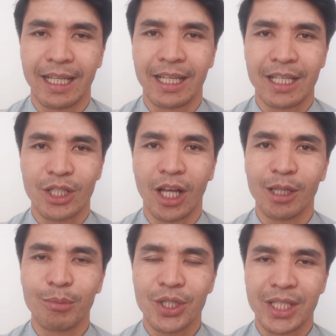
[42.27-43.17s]
it is
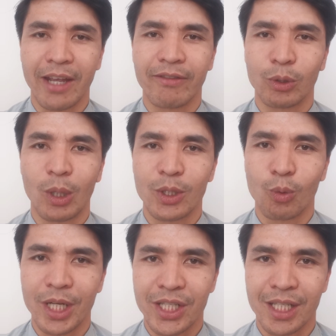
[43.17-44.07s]
almost everyone
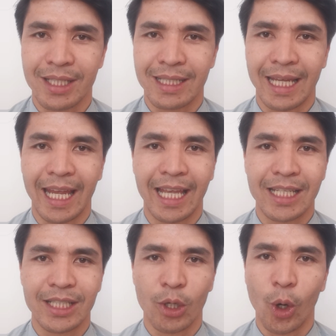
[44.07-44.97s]
wishes
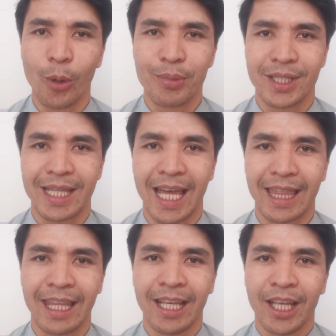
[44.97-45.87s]
and hopes
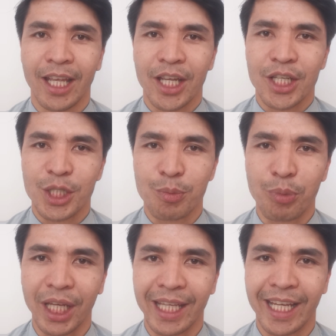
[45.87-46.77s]
that
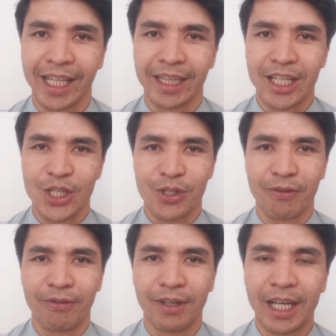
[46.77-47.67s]
speaking English
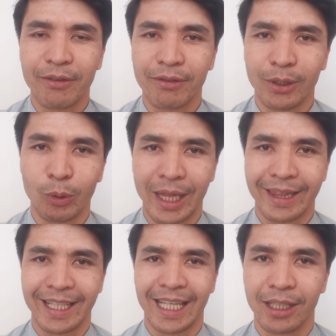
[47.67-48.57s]
very
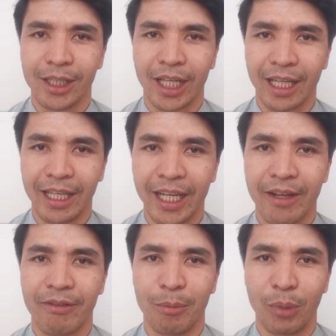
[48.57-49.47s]
fluently like a
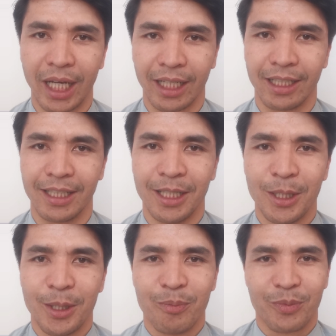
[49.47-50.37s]
native American.
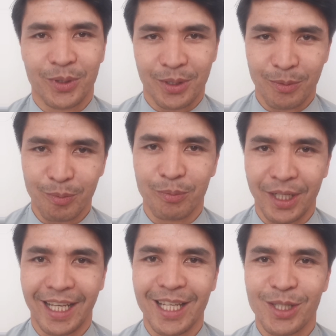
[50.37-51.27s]

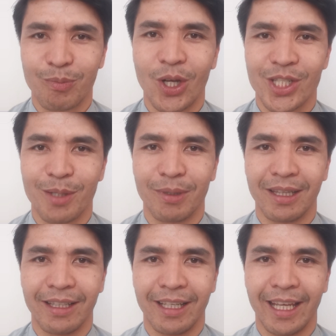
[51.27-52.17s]
It is
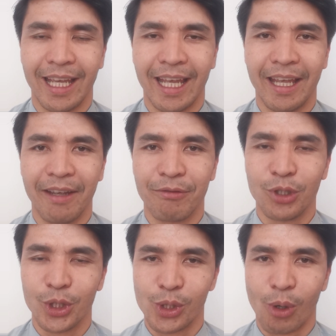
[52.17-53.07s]
possible if
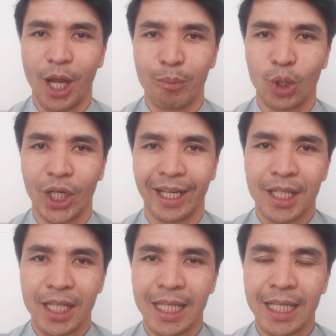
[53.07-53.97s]
you try more,
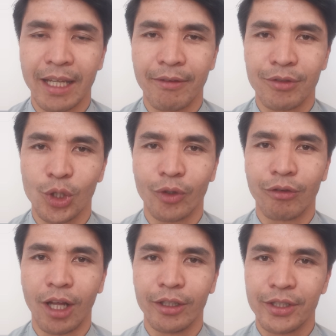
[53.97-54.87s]
if you
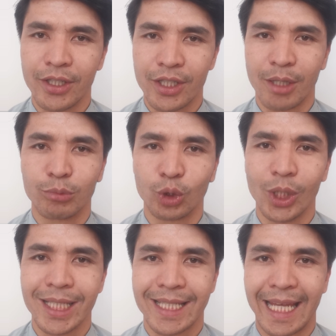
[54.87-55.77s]
follow some
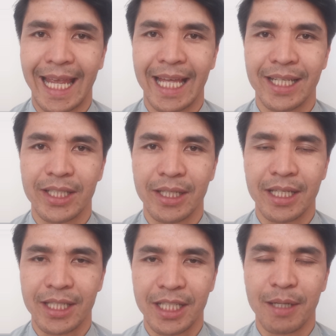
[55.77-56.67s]
rules and
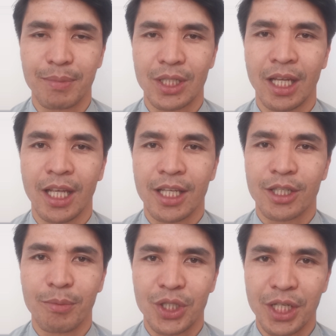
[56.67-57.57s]
steps
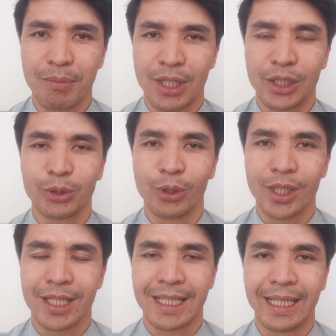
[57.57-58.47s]
and
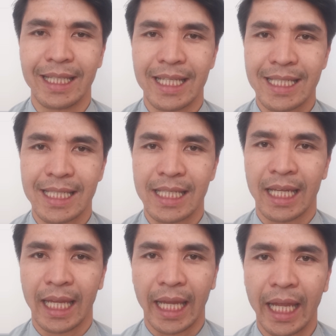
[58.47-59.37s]
rules in this
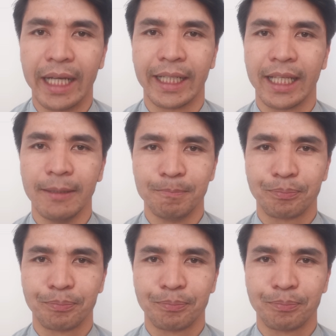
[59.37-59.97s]
area.